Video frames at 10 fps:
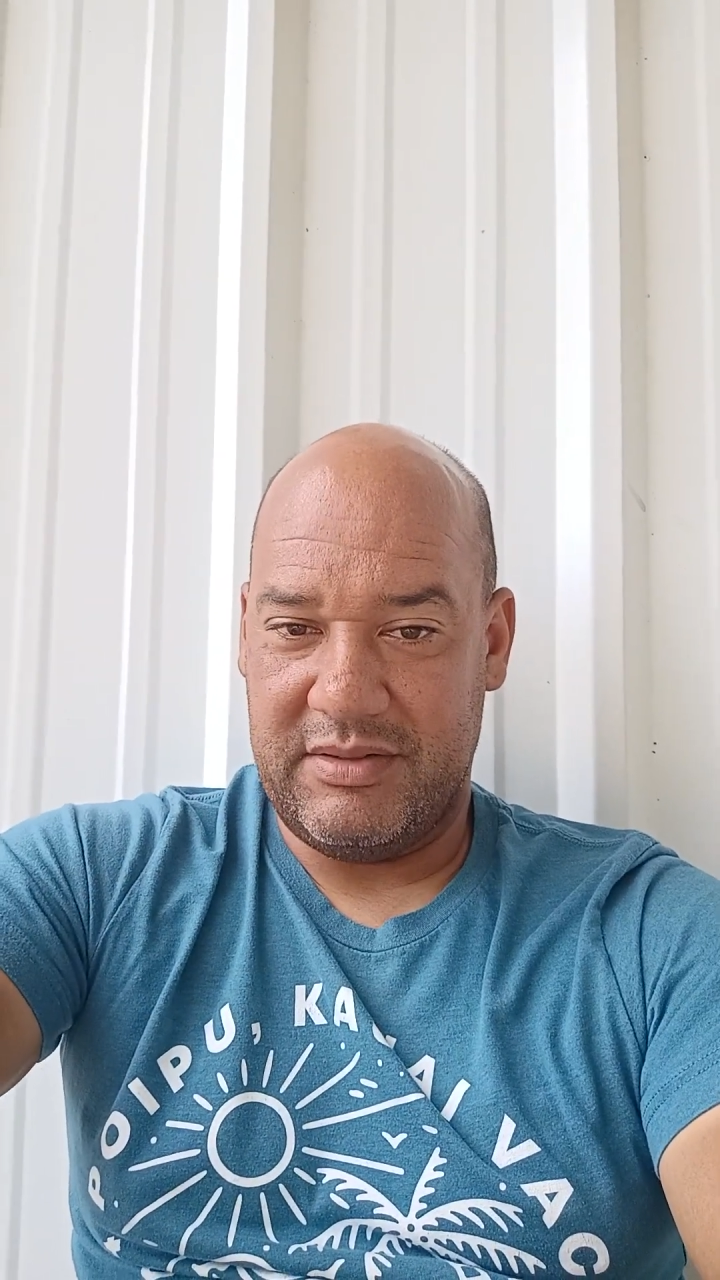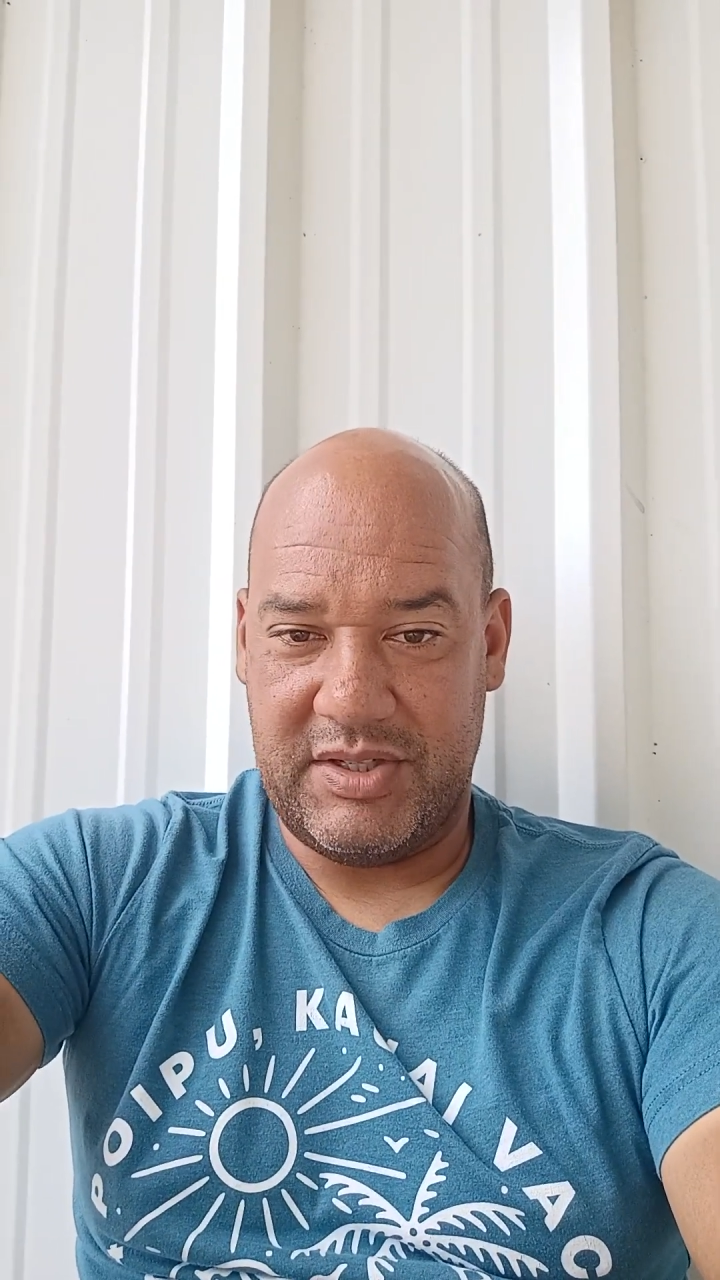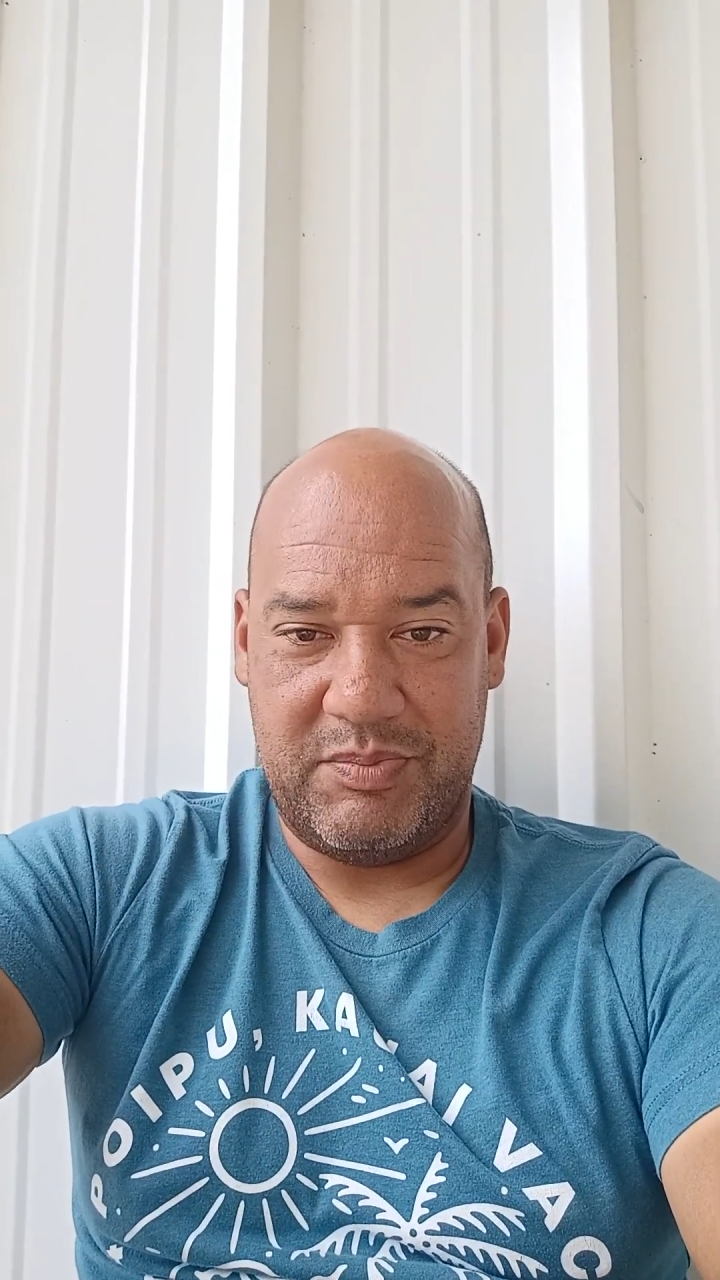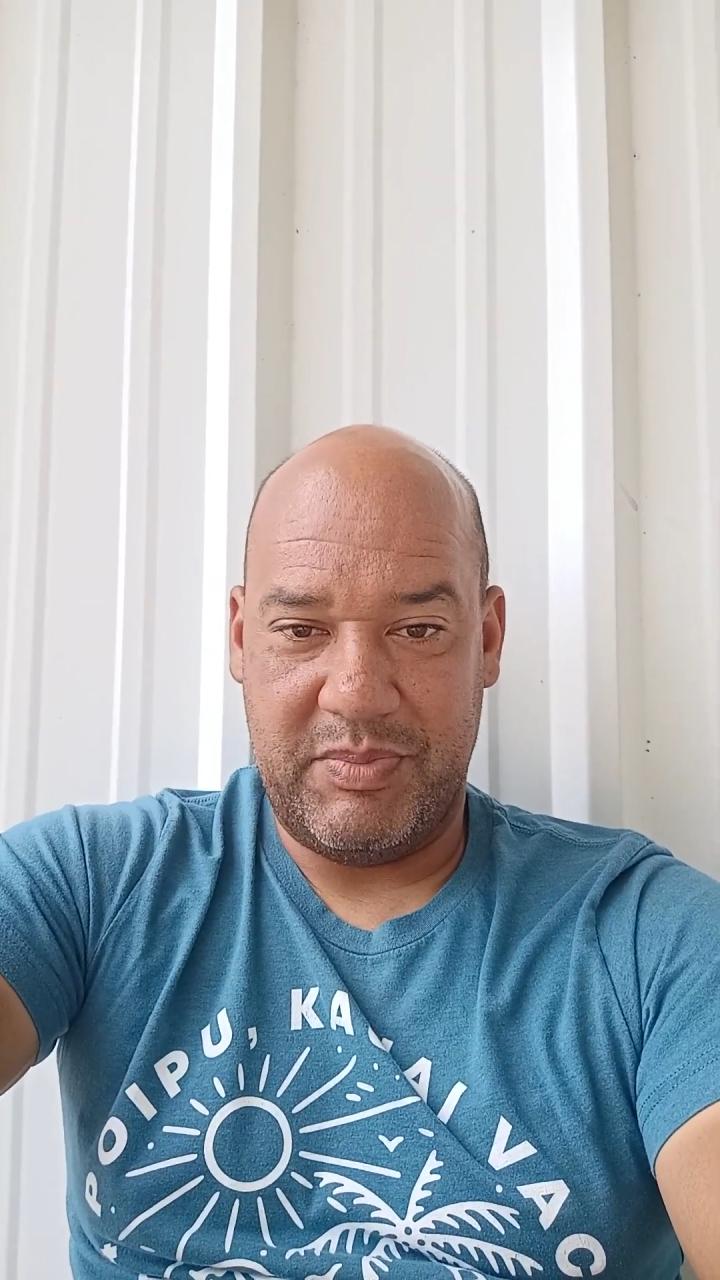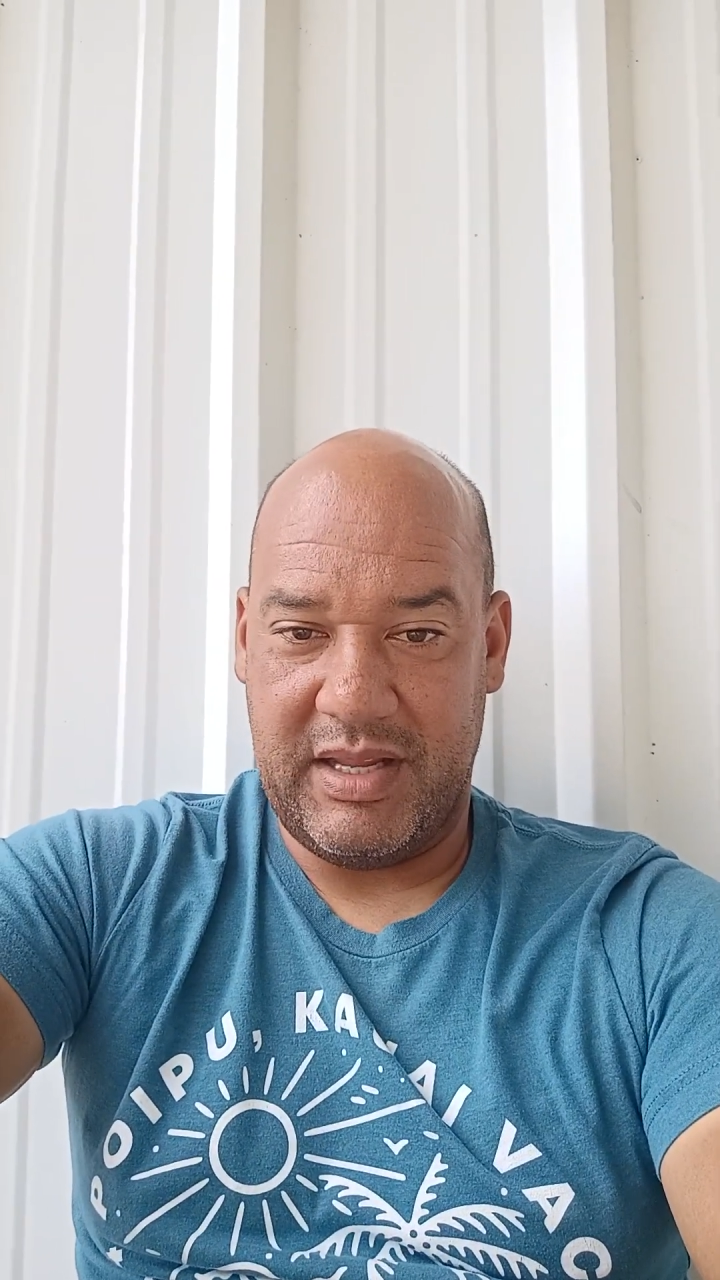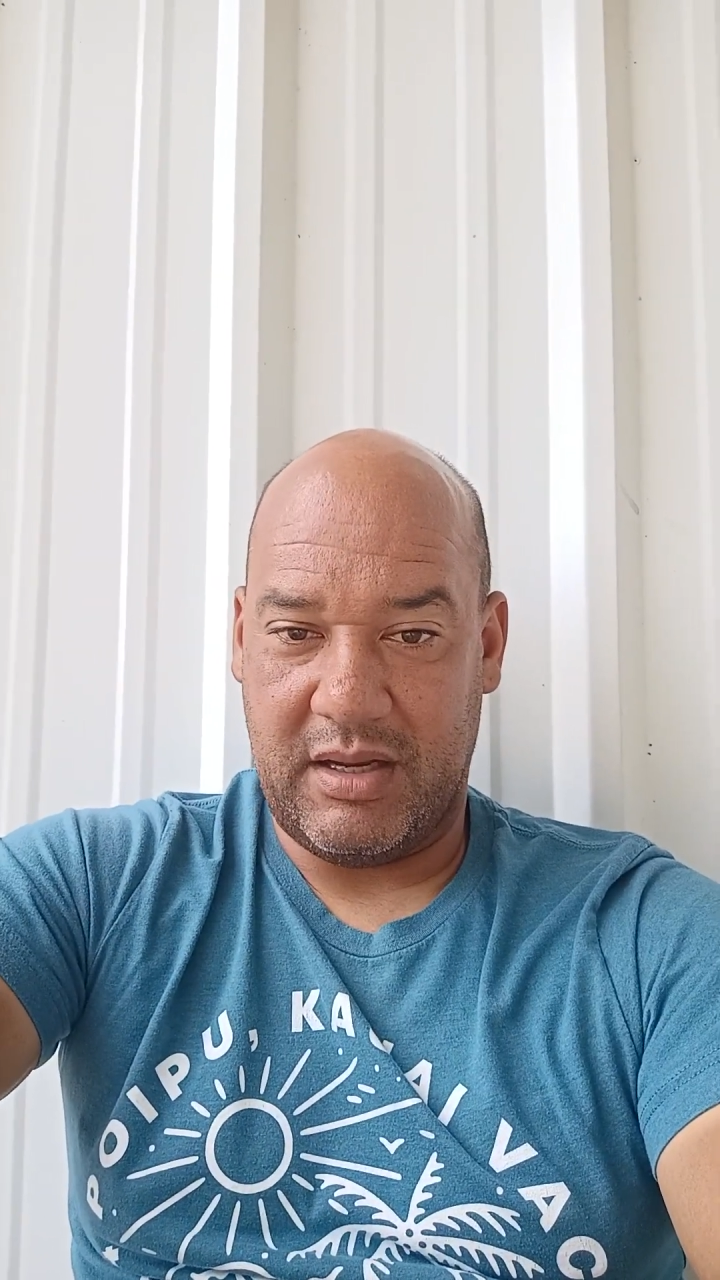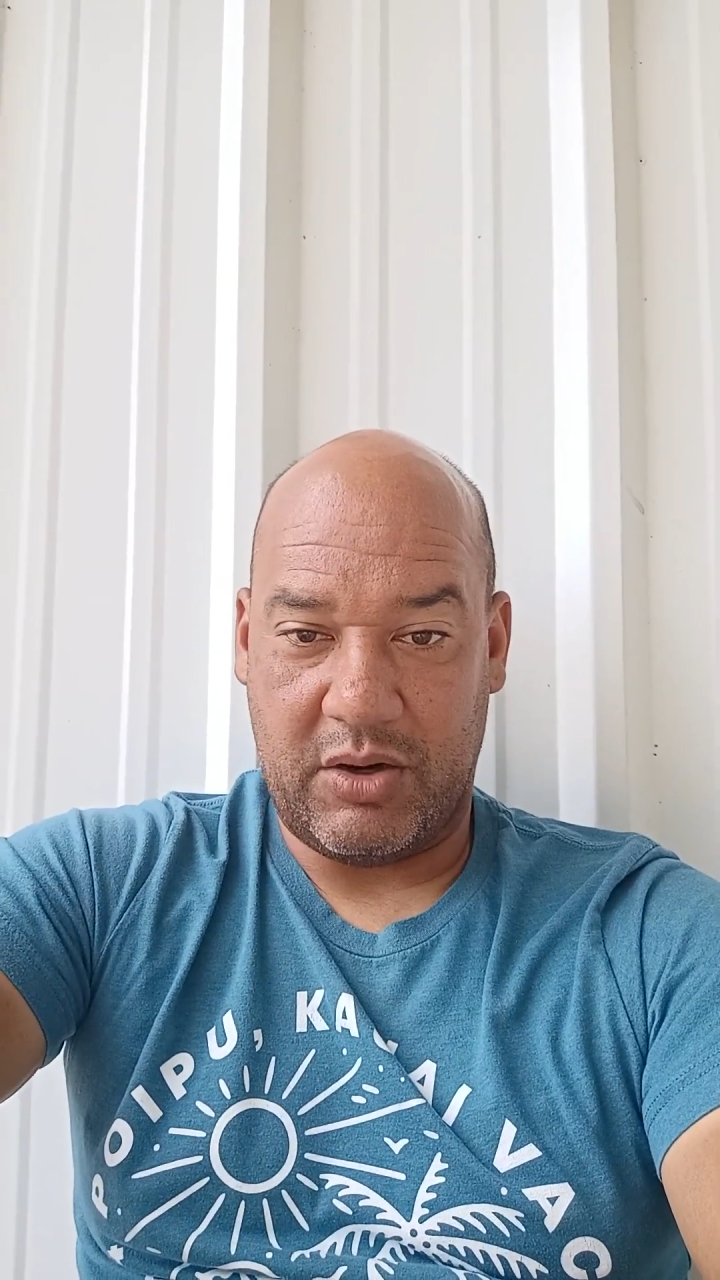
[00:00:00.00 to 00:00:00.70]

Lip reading: just being